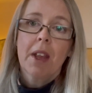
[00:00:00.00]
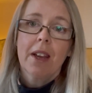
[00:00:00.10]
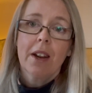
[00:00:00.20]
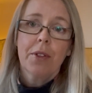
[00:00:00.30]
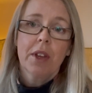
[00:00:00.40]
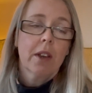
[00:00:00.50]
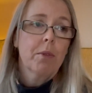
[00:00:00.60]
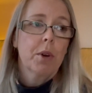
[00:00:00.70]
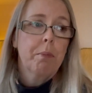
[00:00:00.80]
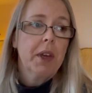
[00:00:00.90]
And I think I'm
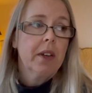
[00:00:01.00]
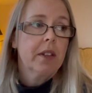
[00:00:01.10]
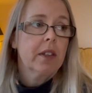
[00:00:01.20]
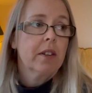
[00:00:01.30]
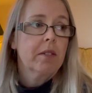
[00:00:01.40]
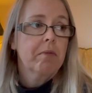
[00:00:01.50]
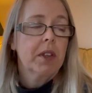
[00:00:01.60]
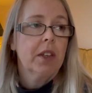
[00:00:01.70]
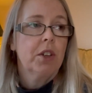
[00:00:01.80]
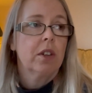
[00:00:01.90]
going to paint the
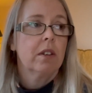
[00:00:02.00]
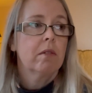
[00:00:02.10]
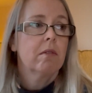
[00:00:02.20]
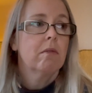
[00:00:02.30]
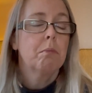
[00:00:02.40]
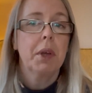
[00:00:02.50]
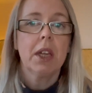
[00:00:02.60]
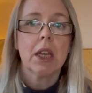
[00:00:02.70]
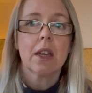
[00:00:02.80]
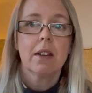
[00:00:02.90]
kitchen
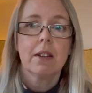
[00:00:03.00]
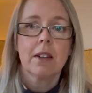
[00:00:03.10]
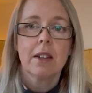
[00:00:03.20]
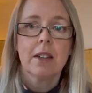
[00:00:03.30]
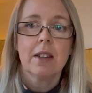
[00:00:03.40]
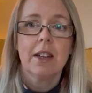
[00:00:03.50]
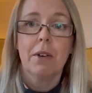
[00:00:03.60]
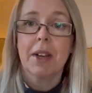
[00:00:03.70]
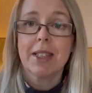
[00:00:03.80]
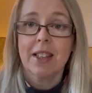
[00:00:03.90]
pink. Now,
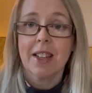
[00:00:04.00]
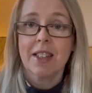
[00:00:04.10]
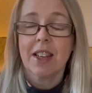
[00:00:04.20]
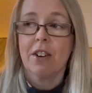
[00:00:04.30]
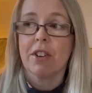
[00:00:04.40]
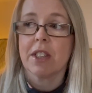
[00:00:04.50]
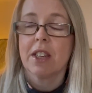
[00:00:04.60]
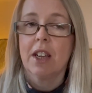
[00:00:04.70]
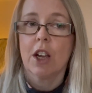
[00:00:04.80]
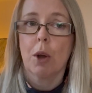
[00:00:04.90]
I said that to Keris
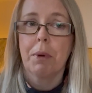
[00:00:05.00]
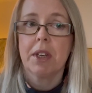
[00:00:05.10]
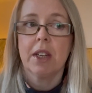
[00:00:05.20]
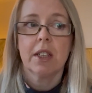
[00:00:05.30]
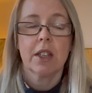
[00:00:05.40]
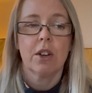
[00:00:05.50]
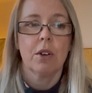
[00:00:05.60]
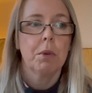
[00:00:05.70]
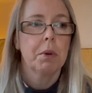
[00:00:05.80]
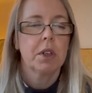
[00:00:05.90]
a couple of days ago.
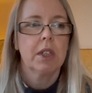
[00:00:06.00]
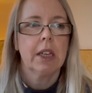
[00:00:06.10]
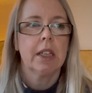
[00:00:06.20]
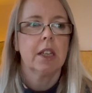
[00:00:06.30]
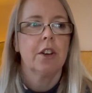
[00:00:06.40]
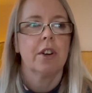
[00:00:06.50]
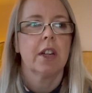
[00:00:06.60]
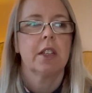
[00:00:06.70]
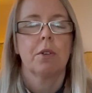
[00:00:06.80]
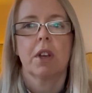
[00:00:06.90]
We were just eating dinner and I
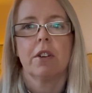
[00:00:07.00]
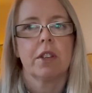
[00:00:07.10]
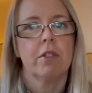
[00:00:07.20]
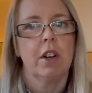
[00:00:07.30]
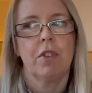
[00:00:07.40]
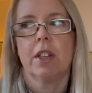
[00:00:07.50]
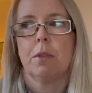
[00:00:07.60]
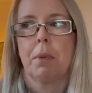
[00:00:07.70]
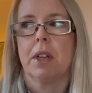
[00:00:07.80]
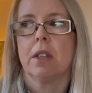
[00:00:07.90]
said to her, Keris, I really fancy
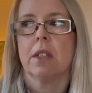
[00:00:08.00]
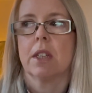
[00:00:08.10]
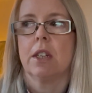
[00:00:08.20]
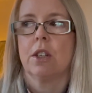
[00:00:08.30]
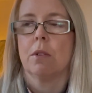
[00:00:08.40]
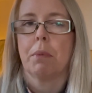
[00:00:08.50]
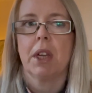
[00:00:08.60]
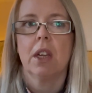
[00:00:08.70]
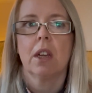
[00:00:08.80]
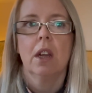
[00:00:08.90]
painting this kitchen
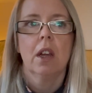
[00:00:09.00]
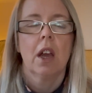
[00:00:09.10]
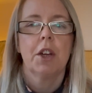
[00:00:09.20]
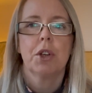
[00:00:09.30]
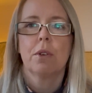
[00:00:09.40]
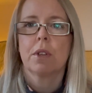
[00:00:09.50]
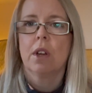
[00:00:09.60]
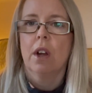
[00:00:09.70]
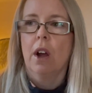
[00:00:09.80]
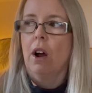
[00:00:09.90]
pink. And she goes,
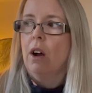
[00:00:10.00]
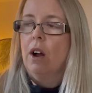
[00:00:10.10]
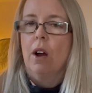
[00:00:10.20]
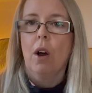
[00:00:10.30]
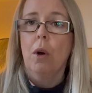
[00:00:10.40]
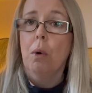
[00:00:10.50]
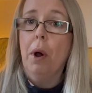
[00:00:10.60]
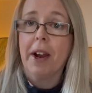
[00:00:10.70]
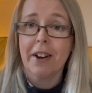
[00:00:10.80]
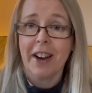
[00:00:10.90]

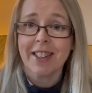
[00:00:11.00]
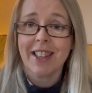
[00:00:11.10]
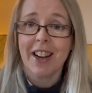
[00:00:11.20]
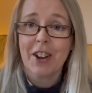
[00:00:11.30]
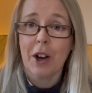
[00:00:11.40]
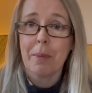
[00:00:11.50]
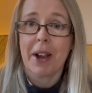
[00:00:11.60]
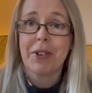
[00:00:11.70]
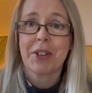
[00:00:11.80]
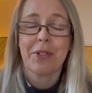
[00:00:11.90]
where has that come
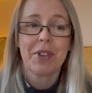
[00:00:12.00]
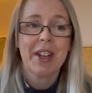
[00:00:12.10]
out of?